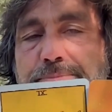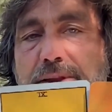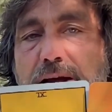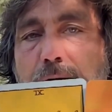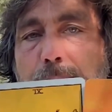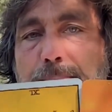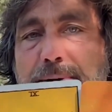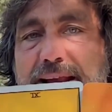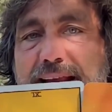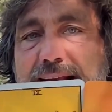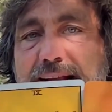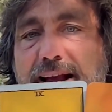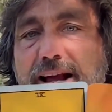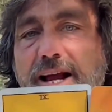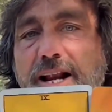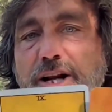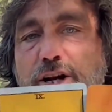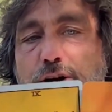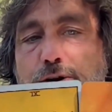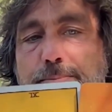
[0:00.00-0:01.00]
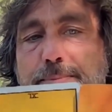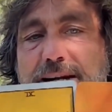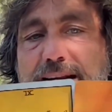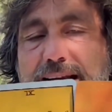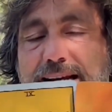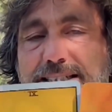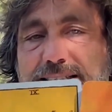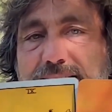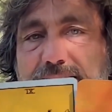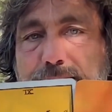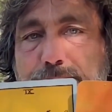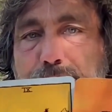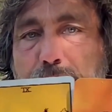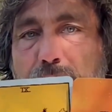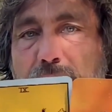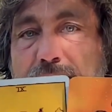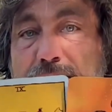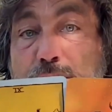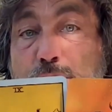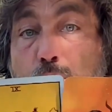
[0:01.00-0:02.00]
are being illuminated
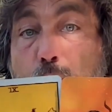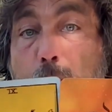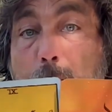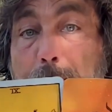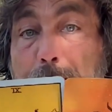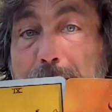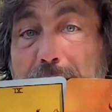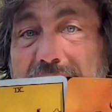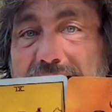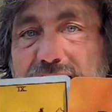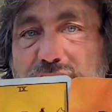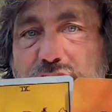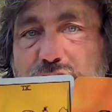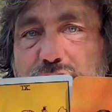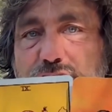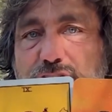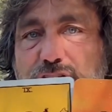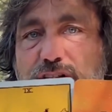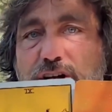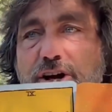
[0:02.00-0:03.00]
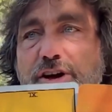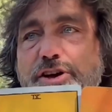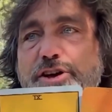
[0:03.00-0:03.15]
by your passions,